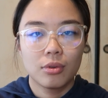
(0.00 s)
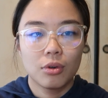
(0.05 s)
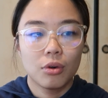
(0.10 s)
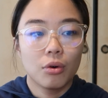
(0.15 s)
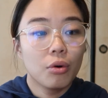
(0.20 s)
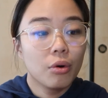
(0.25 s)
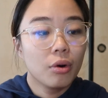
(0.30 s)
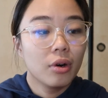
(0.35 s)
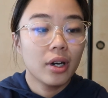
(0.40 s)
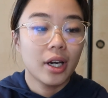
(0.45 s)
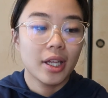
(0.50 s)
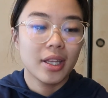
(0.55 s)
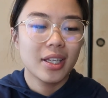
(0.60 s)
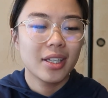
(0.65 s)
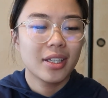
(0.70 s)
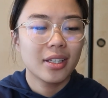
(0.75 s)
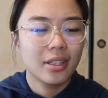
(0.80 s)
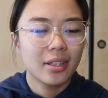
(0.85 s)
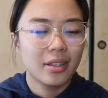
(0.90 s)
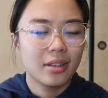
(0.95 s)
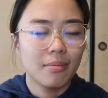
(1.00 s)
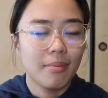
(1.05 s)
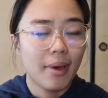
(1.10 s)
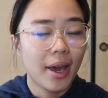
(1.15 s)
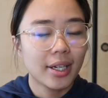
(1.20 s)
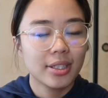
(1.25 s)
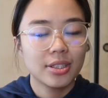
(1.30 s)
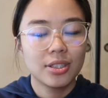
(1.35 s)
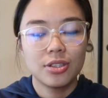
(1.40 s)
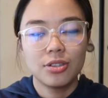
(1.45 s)
Or I think the
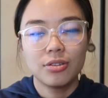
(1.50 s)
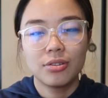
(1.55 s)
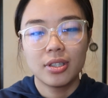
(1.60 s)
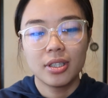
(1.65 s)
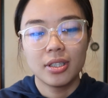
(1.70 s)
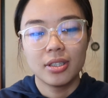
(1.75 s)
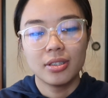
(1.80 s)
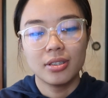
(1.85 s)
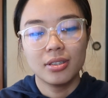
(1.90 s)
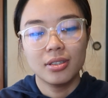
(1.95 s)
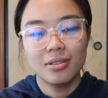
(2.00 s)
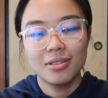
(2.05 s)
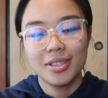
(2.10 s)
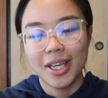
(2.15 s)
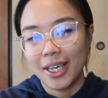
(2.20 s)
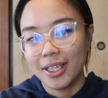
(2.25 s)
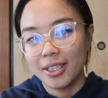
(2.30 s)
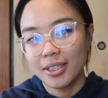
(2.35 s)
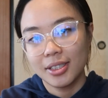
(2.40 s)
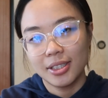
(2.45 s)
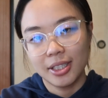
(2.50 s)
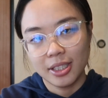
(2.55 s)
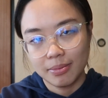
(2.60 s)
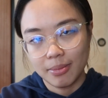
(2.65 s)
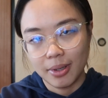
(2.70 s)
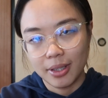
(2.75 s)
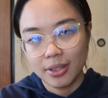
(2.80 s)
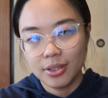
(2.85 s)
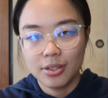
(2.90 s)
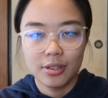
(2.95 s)
max you can take is 6
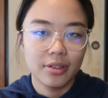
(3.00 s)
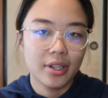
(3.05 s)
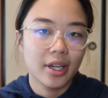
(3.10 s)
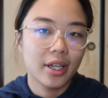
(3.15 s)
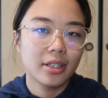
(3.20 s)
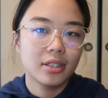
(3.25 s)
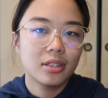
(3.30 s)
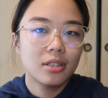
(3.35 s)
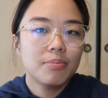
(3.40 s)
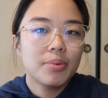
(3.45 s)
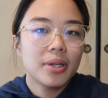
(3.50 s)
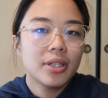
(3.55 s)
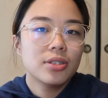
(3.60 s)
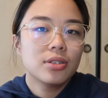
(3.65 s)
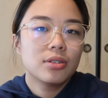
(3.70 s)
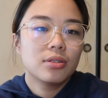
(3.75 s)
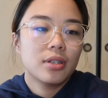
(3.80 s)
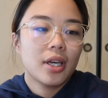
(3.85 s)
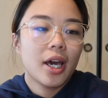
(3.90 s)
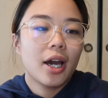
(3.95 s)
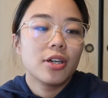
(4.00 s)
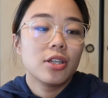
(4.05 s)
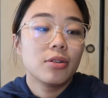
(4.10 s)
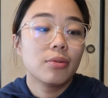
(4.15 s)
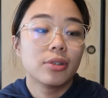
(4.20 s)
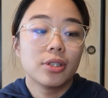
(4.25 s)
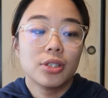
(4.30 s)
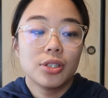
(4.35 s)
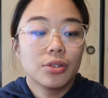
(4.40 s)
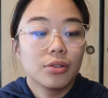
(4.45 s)
months. So yeah, it depends how you
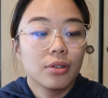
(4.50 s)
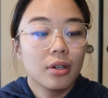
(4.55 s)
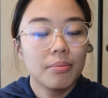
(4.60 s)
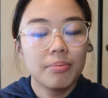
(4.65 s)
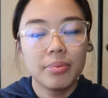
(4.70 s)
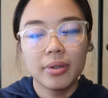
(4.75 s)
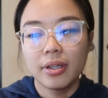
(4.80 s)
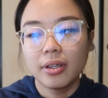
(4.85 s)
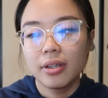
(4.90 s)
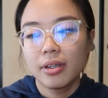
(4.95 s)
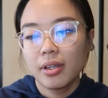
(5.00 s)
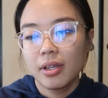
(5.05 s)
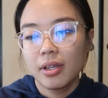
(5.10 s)
want to do it, but